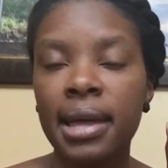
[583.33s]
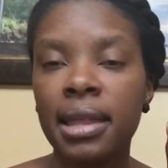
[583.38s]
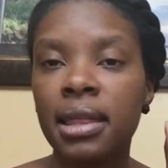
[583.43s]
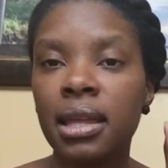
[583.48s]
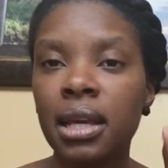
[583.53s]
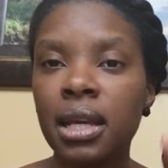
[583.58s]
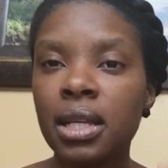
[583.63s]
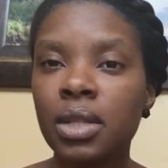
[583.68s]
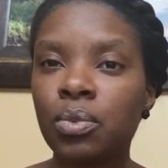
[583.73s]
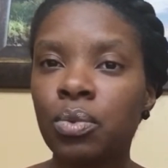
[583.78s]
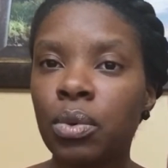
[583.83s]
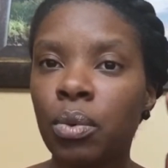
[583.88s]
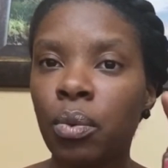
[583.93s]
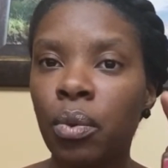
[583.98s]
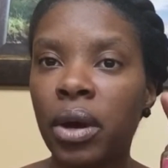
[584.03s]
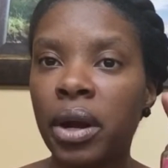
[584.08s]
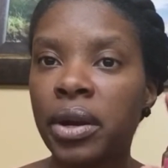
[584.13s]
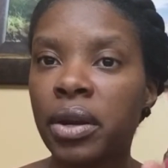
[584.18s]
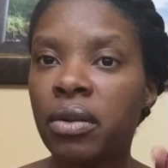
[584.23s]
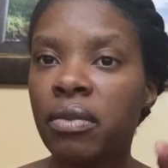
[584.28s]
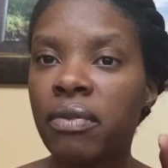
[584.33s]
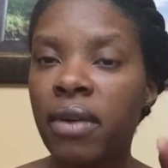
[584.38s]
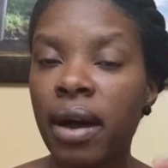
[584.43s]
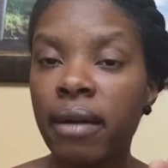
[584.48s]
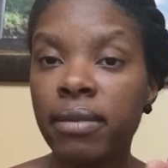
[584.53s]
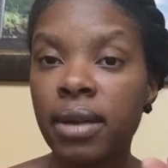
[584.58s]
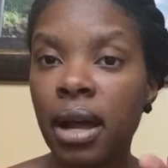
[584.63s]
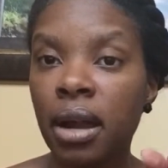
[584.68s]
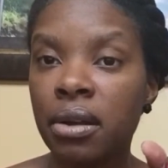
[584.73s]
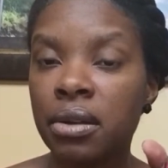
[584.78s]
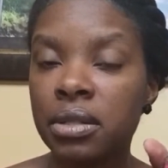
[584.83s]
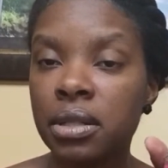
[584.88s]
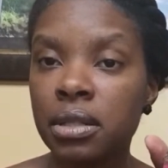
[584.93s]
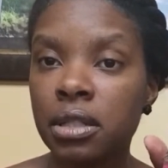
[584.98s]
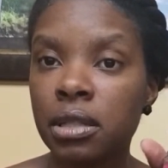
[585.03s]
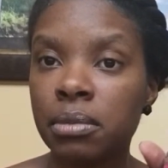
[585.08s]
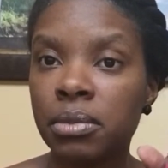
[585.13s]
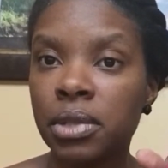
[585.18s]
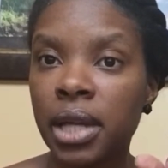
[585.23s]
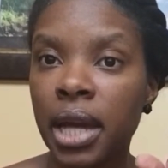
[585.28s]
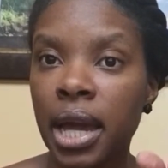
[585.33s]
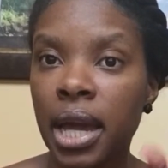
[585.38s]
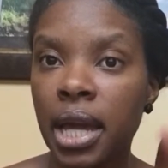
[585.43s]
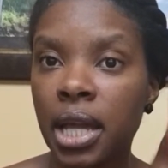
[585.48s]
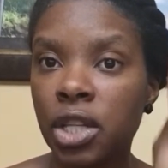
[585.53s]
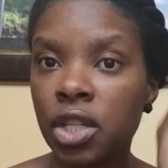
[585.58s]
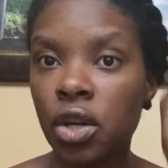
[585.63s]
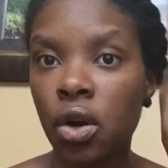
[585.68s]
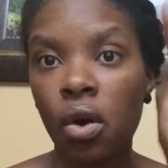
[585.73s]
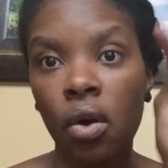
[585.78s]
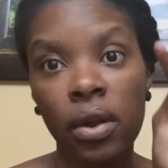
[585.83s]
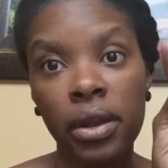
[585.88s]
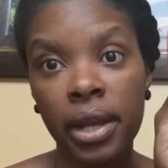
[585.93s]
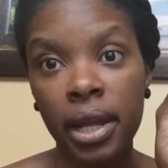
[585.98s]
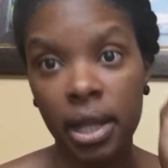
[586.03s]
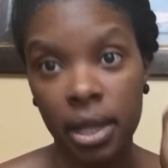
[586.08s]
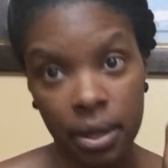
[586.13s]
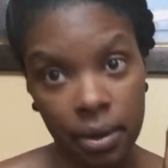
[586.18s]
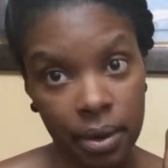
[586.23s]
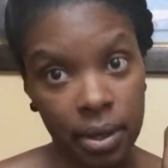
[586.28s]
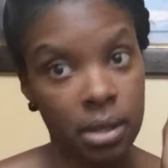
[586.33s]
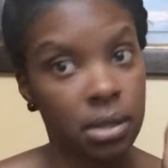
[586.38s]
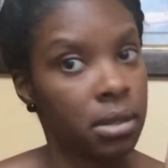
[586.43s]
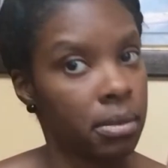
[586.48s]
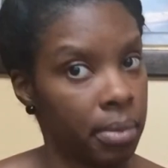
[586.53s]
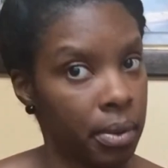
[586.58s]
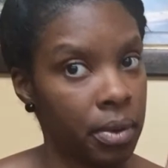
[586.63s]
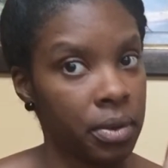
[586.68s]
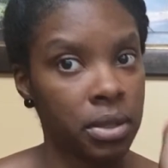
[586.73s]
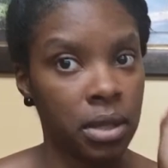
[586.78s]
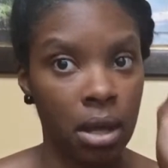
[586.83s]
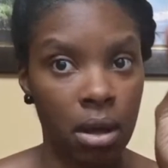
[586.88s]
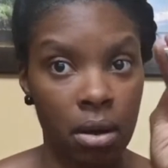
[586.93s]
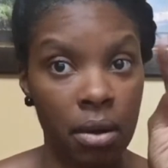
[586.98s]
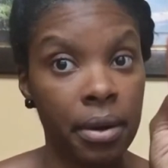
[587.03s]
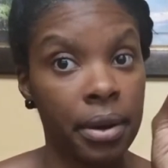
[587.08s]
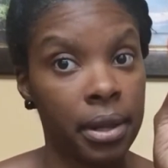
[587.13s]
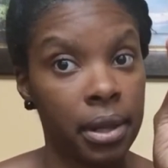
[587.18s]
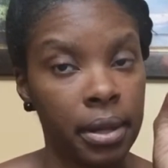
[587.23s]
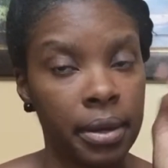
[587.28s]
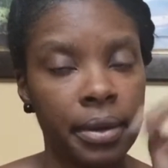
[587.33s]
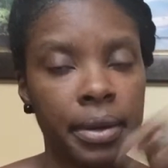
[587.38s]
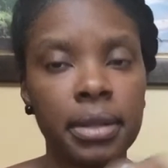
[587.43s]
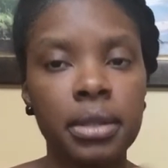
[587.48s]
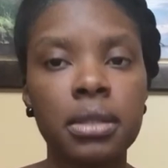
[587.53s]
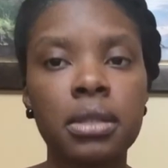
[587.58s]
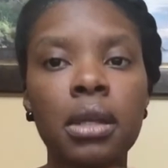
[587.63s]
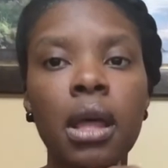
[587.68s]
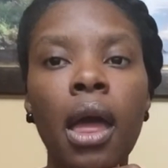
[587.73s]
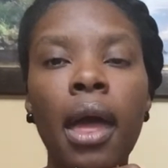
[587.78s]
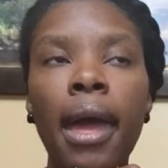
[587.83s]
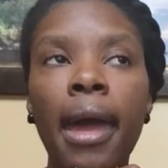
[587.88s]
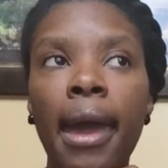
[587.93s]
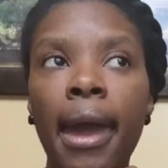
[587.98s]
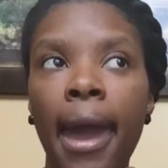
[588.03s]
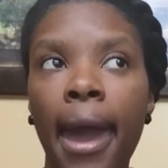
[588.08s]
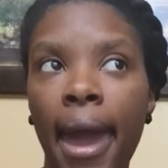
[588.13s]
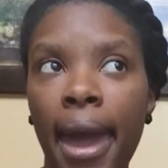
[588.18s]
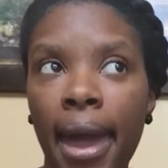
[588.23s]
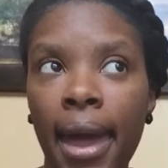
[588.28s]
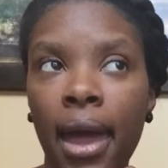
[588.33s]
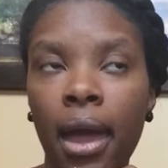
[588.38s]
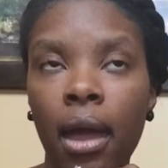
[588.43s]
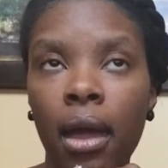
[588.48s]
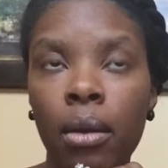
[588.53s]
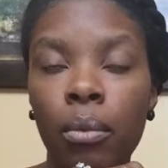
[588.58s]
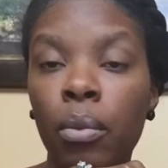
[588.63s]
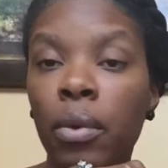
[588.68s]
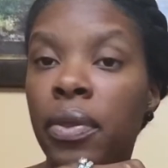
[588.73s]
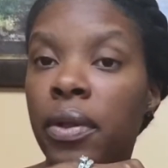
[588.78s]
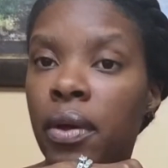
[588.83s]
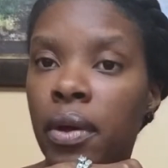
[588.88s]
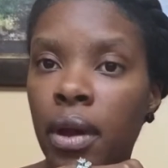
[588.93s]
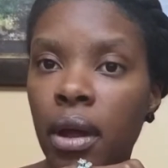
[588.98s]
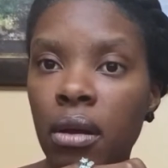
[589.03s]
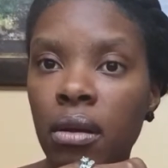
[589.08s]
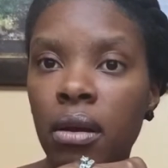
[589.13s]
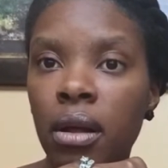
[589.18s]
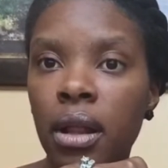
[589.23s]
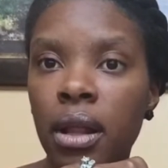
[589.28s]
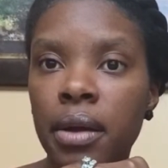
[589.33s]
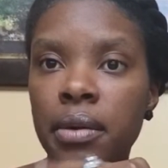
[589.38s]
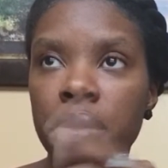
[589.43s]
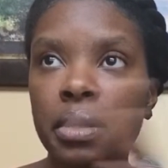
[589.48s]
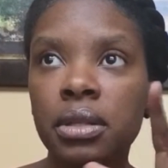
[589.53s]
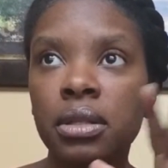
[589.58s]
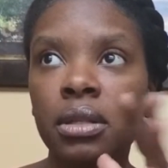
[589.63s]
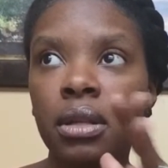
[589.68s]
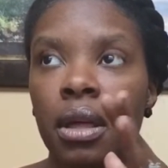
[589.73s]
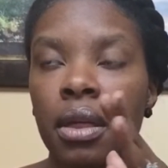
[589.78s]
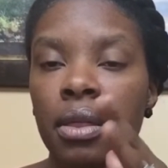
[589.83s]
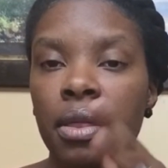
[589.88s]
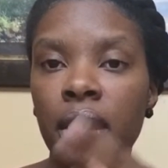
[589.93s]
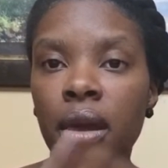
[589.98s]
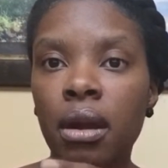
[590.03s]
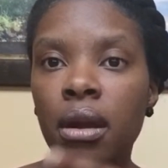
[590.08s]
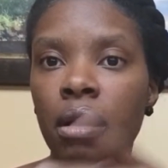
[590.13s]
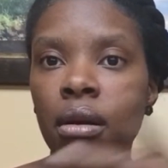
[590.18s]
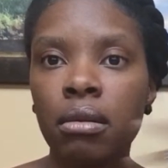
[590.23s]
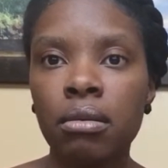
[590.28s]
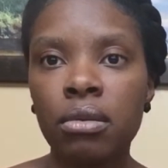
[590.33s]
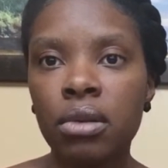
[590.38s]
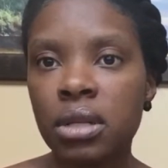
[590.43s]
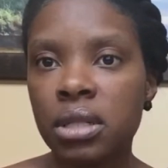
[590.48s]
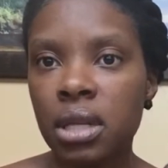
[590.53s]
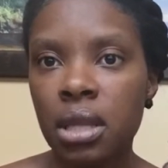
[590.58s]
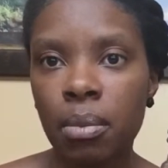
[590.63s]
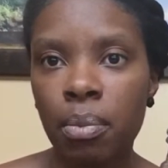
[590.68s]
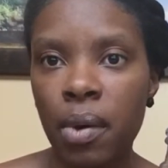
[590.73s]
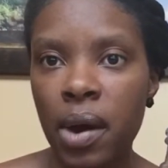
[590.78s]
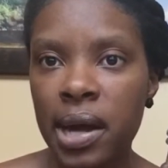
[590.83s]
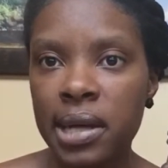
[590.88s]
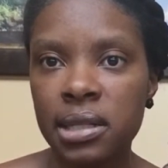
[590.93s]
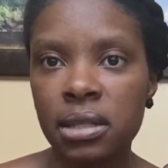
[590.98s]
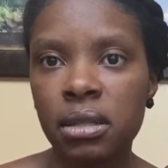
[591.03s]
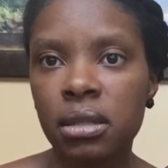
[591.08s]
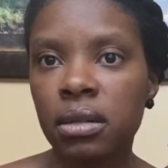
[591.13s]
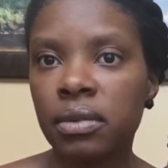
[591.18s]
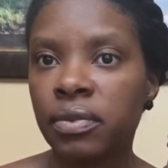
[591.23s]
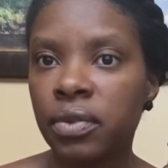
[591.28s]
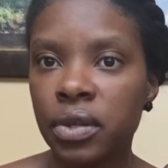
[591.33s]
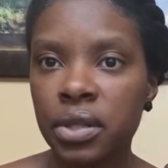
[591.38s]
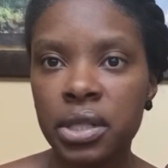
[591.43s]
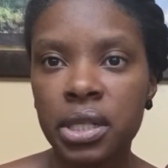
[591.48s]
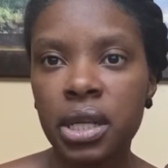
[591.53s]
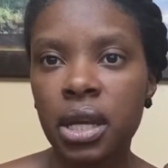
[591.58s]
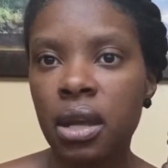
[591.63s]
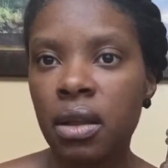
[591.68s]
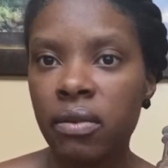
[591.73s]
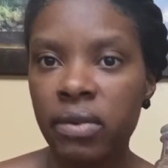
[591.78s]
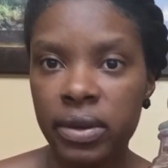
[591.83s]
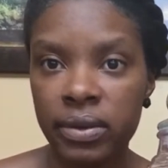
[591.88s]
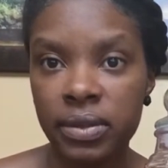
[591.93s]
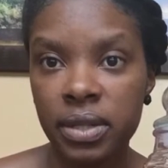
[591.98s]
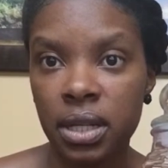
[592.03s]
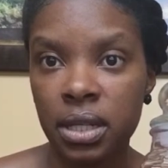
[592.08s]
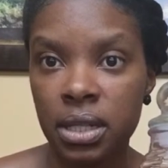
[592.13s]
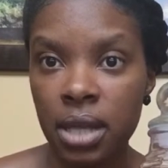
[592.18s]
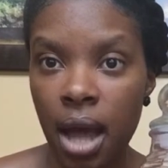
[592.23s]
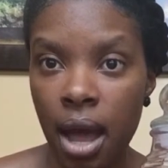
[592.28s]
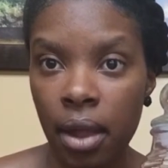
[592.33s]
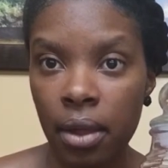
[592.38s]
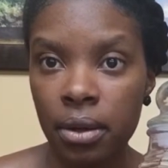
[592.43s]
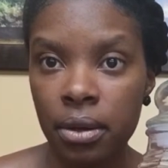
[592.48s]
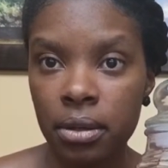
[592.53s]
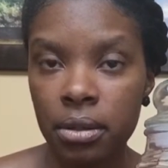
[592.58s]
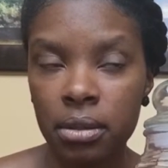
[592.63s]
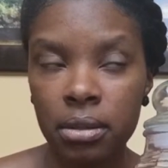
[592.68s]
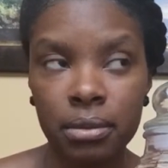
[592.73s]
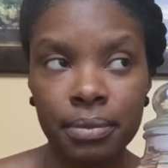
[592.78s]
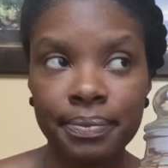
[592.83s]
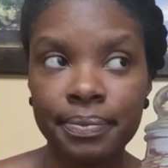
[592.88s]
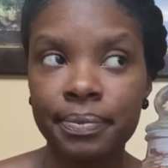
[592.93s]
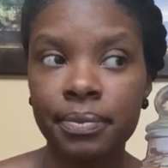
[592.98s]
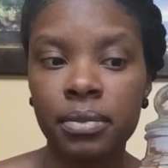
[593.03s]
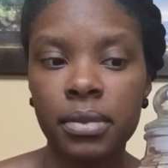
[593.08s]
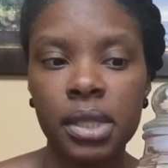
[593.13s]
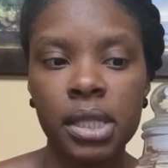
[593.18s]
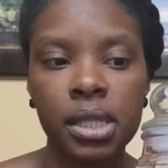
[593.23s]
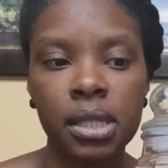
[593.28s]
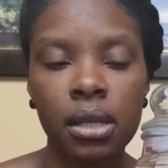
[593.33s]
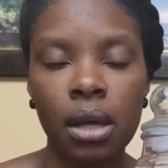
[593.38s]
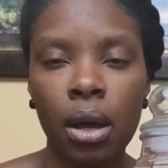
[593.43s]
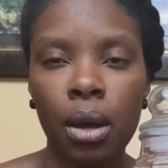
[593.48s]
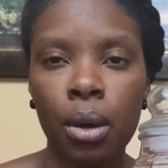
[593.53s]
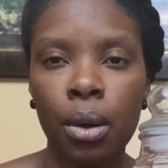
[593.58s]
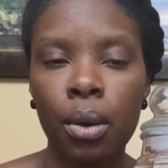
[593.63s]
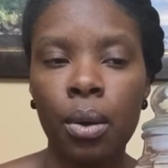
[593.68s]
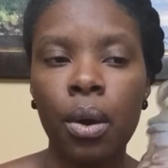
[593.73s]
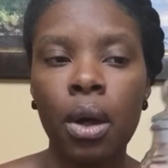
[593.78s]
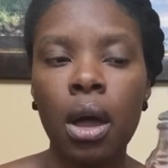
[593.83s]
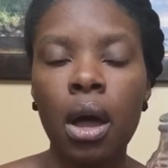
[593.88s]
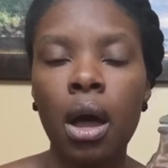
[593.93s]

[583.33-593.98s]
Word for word: these will run you five dollars and some change on clearance supposedly on clearance and when they're not on clearance there you can see the prices they're 14 15 dollars so